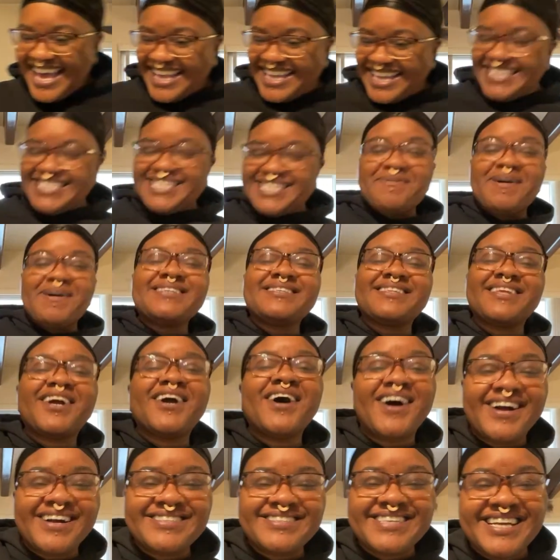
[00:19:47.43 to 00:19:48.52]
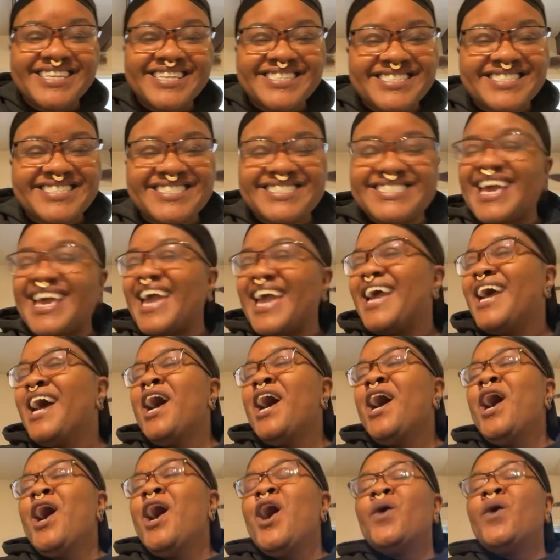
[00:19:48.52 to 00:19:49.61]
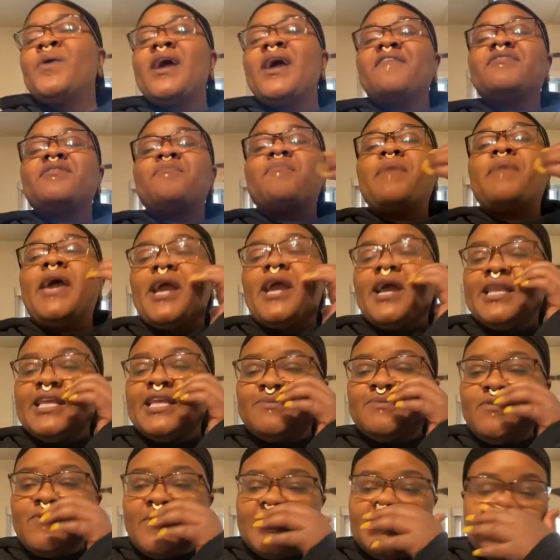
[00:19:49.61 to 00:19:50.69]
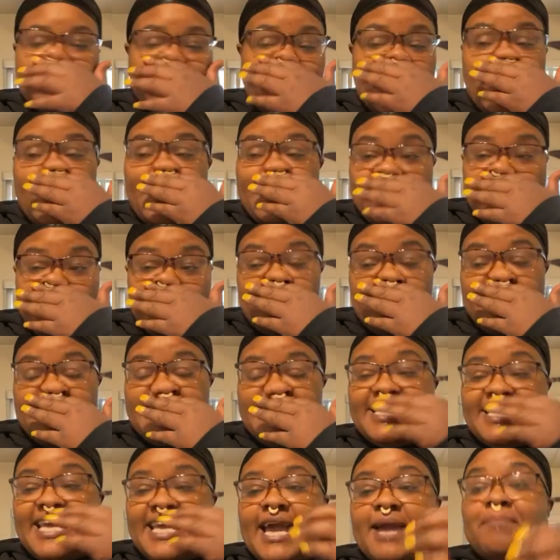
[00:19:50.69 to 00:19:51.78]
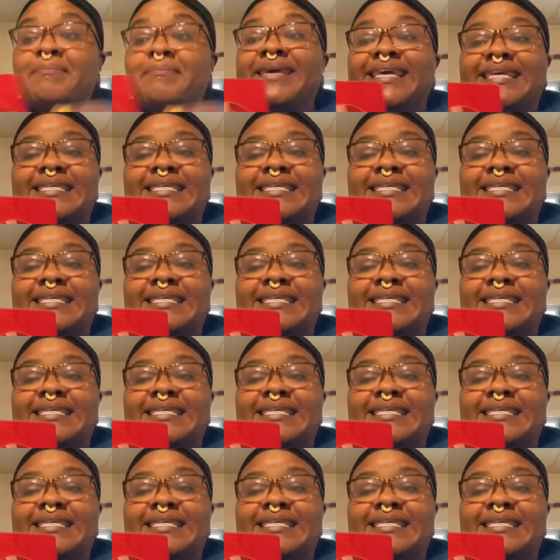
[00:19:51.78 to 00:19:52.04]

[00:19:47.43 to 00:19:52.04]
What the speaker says: Let's get back to the cards, I should say. We have the beggar. Let's move on to the Carolyn Myss deck.